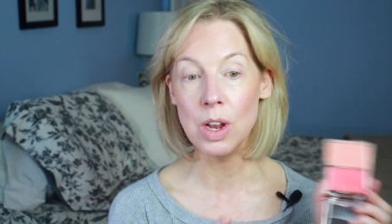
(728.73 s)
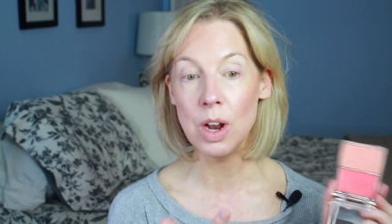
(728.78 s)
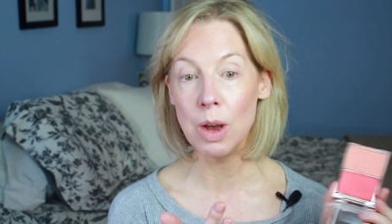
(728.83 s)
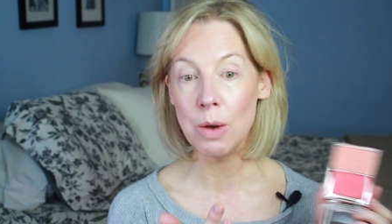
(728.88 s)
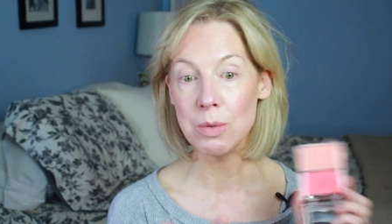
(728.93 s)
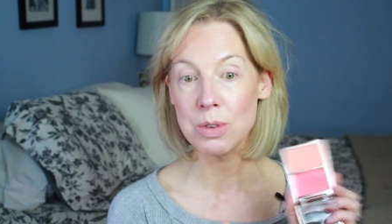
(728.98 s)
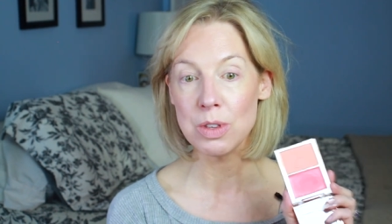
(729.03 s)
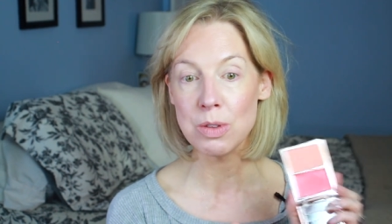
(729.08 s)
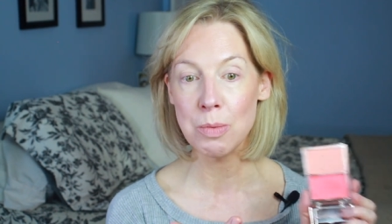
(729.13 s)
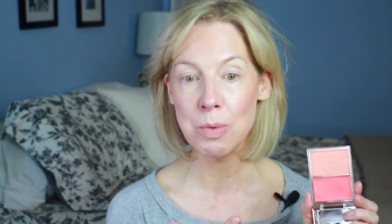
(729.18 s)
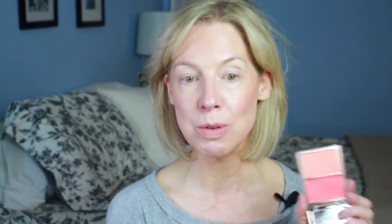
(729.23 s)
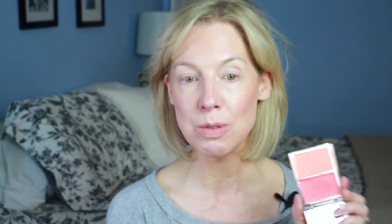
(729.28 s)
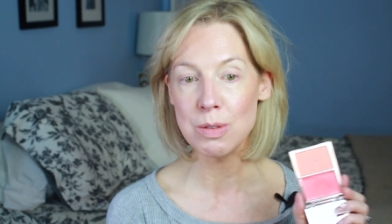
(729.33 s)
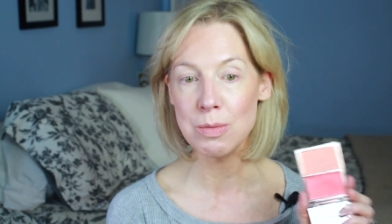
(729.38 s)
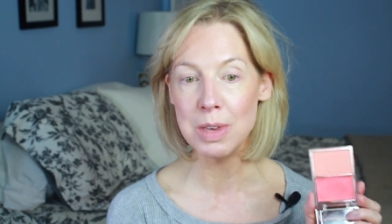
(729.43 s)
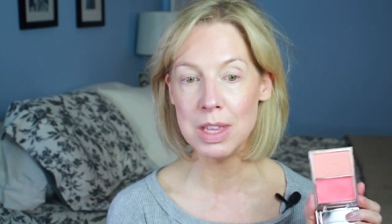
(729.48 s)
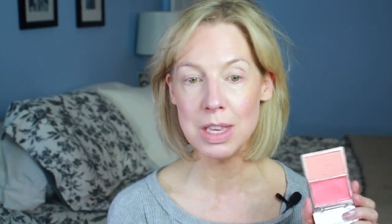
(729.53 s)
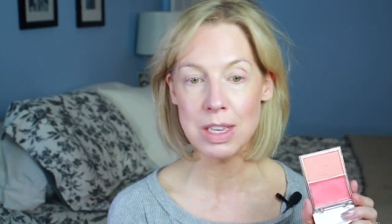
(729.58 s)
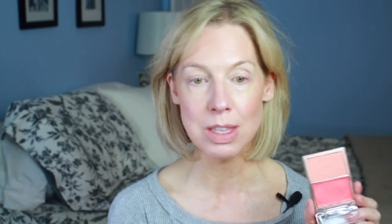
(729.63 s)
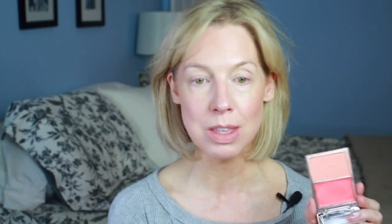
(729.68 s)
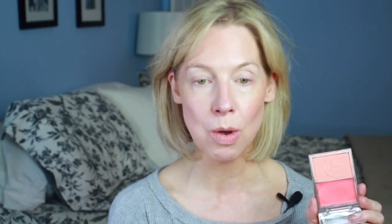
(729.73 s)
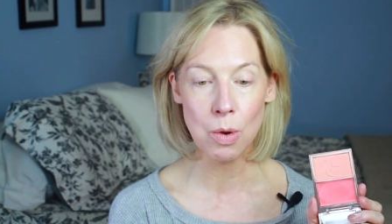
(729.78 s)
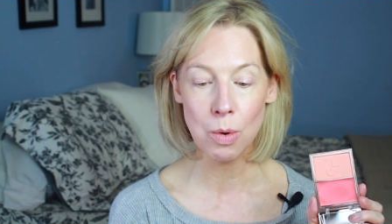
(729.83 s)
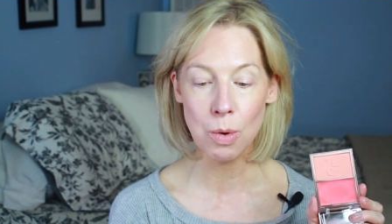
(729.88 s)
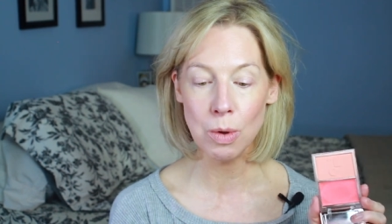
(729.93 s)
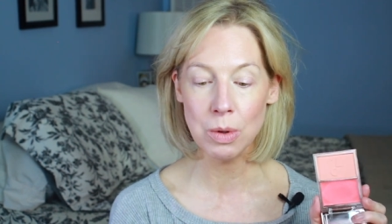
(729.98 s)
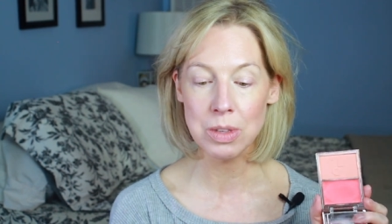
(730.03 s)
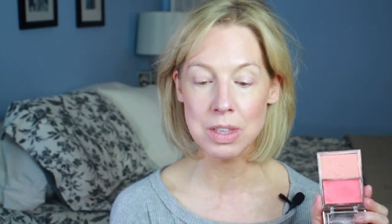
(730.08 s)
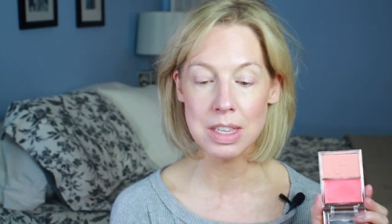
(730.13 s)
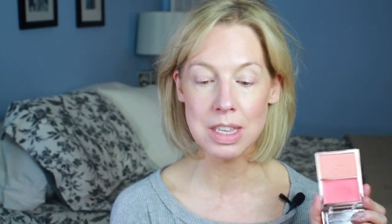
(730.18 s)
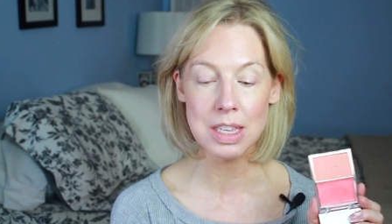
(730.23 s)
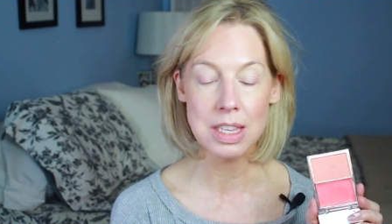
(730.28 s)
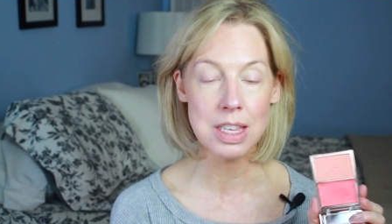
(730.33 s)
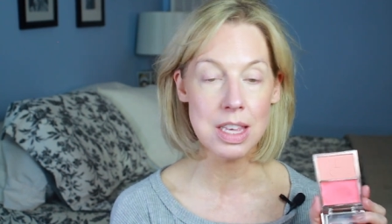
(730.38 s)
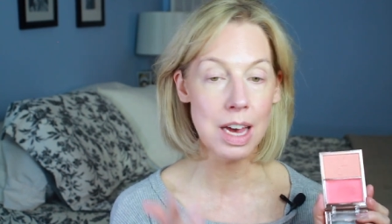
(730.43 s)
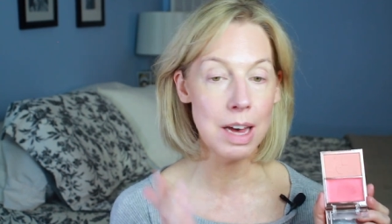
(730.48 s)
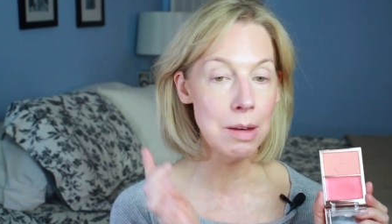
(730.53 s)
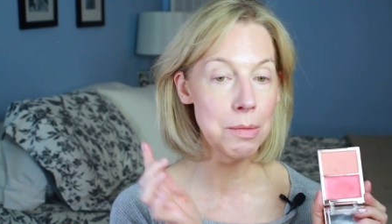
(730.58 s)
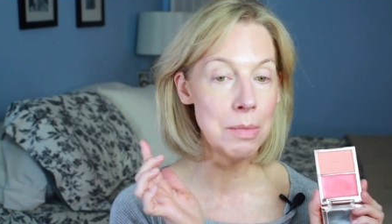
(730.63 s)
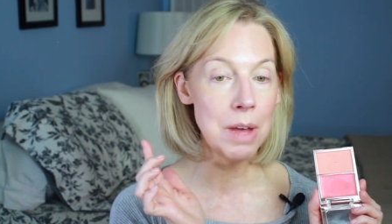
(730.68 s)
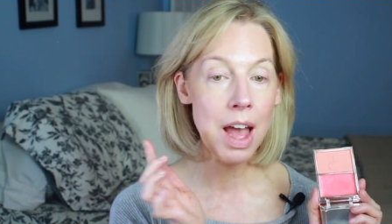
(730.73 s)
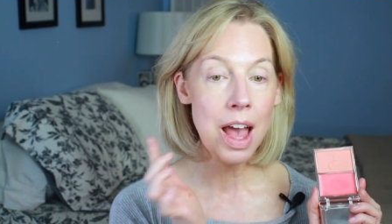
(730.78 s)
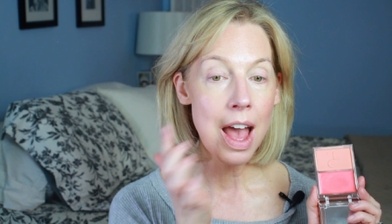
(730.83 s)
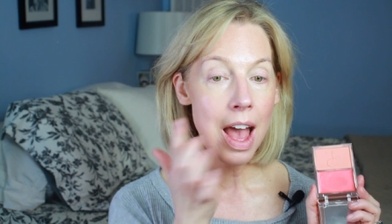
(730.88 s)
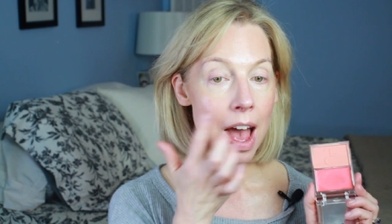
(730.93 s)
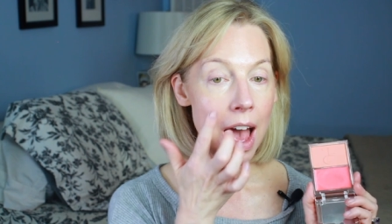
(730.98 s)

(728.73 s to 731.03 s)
you know, it was supposed to be this whole system.